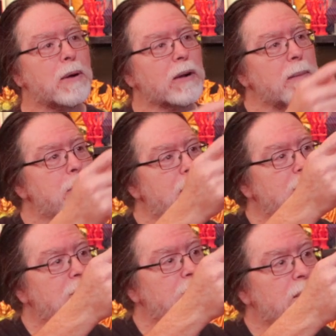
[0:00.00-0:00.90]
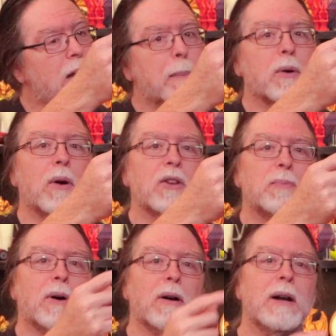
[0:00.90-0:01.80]
bar embedded in the top
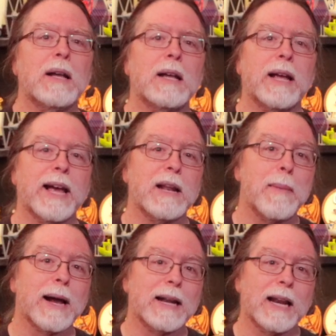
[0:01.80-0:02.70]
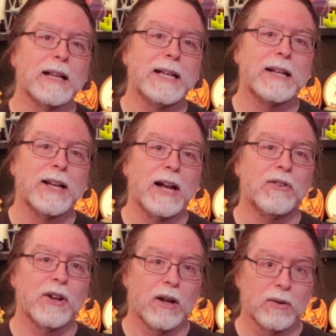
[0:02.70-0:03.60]
crossbar, and a magnetically
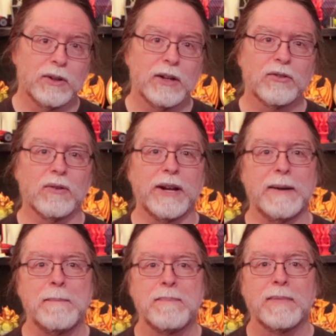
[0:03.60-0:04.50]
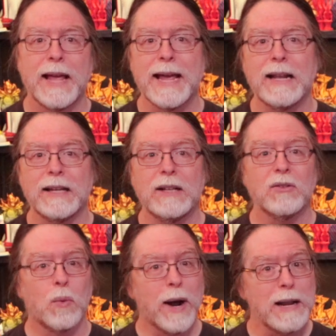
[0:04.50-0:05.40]
attached color touchscreen. And it's
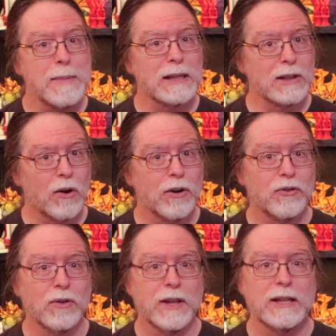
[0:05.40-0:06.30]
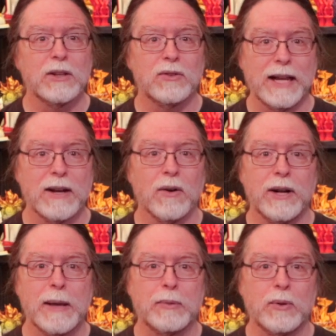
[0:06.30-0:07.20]
quite a bit larger than the standard
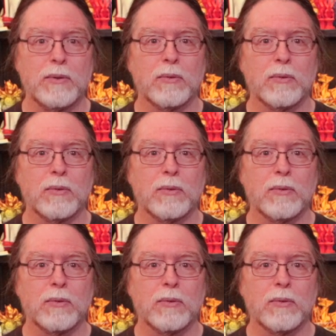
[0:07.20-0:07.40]
Neptune